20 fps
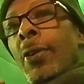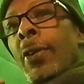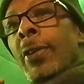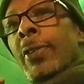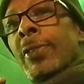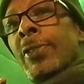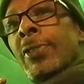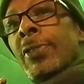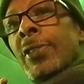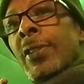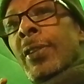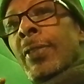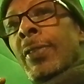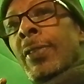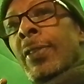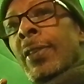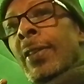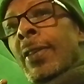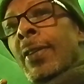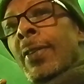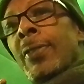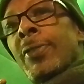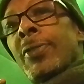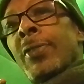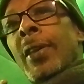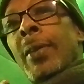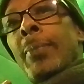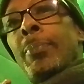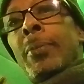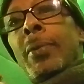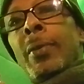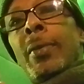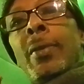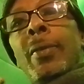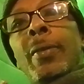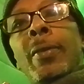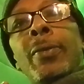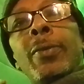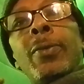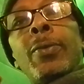artists, and everything else like
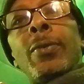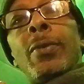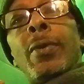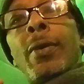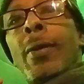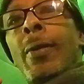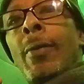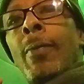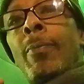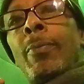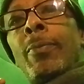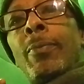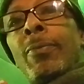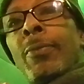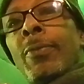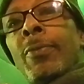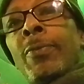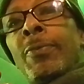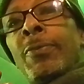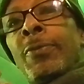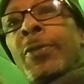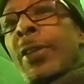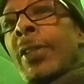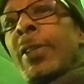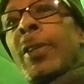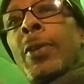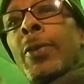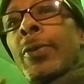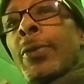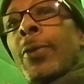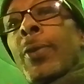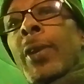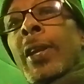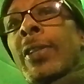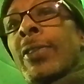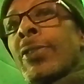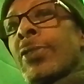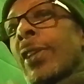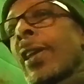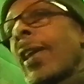video
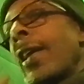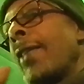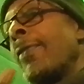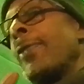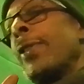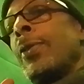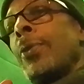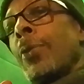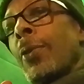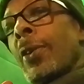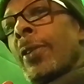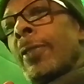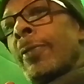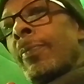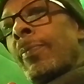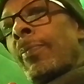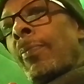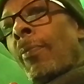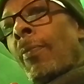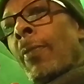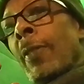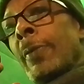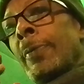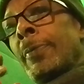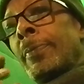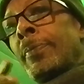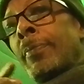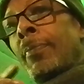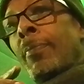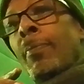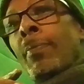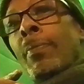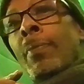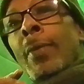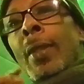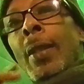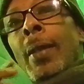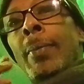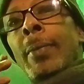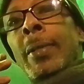creators, everyone.
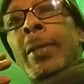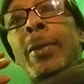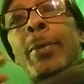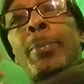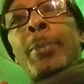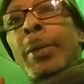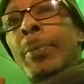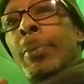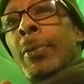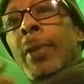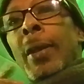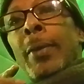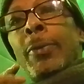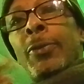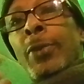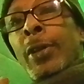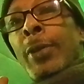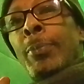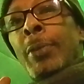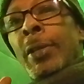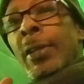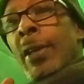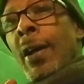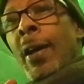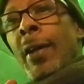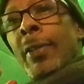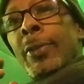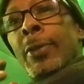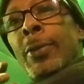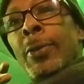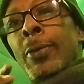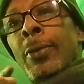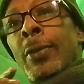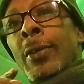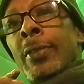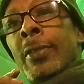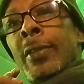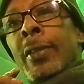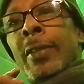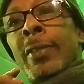I mean, there are people like Rick Beato
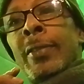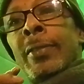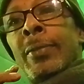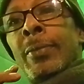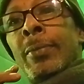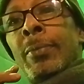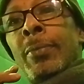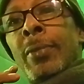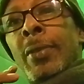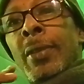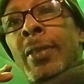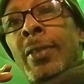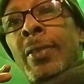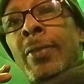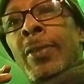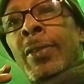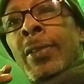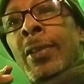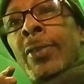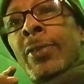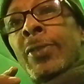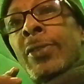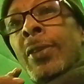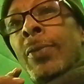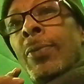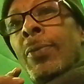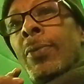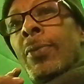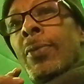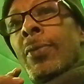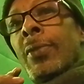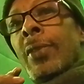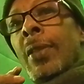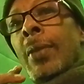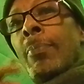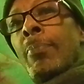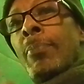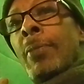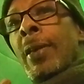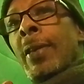and everything else
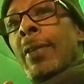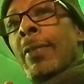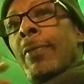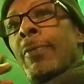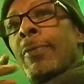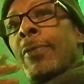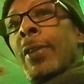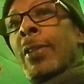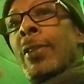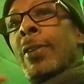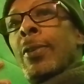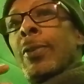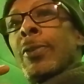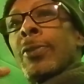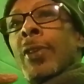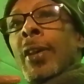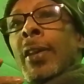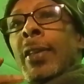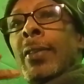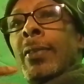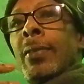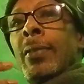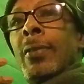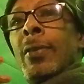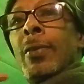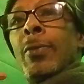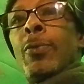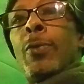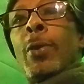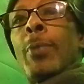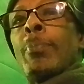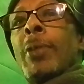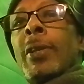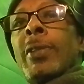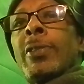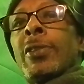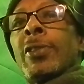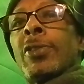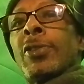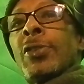that make videos like what
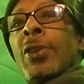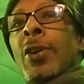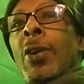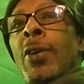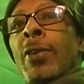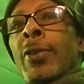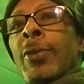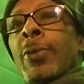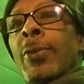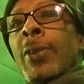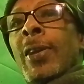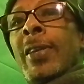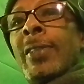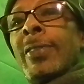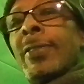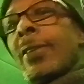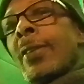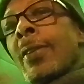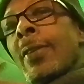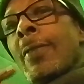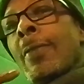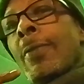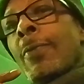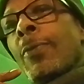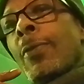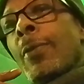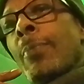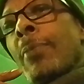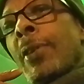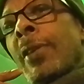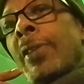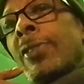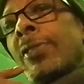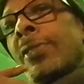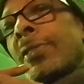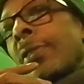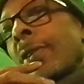makes this song great, what makes